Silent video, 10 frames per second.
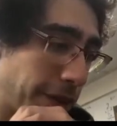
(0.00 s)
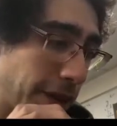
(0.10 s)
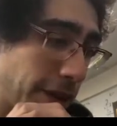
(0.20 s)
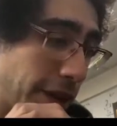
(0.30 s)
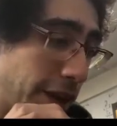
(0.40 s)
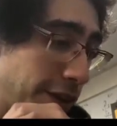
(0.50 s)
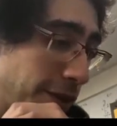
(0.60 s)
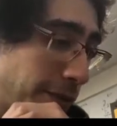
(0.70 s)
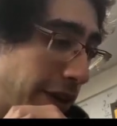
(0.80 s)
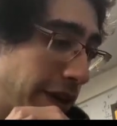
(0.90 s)
It is
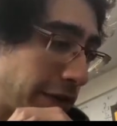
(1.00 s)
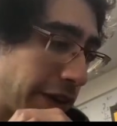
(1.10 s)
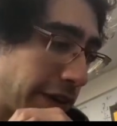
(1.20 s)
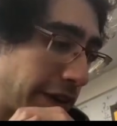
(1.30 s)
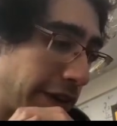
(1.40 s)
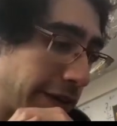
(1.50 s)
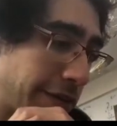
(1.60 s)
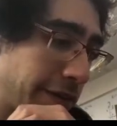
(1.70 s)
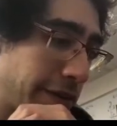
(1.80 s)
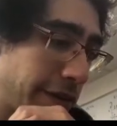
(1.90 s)
complaining right now
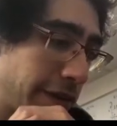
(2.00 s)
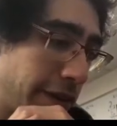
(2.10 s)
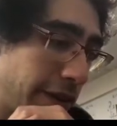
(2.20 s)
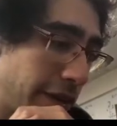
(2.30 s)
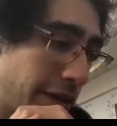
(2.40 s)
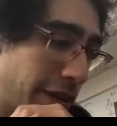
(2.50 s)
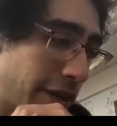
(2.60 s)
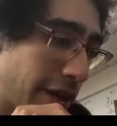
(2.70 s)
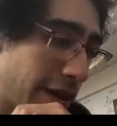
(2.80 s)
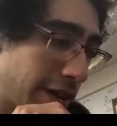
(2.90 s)

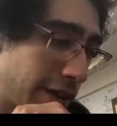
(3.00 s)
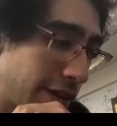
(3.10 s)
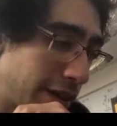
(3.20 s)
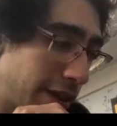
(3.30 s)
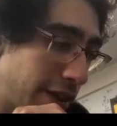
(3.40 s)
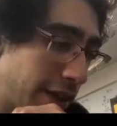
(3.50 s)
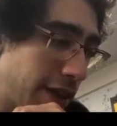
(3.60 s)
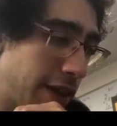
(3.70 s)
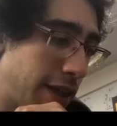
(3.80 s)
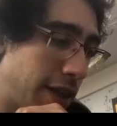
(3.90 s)
that
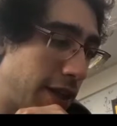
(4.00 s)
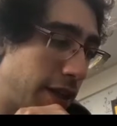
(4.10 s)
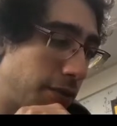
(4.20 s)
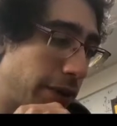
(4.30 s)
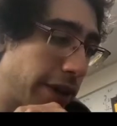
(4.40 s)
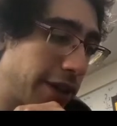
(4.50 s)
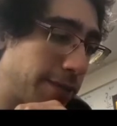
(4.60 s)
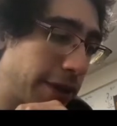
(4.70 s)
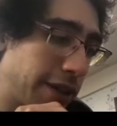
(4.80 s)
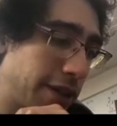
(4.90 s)
we are
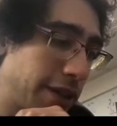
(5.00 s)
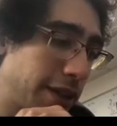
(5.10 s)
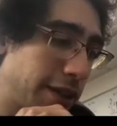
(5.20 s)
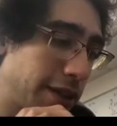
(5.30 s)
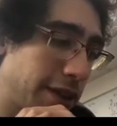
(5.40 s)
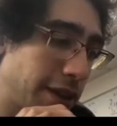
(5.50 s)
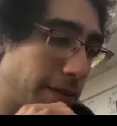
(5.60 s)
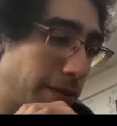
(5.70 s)
expecting a type,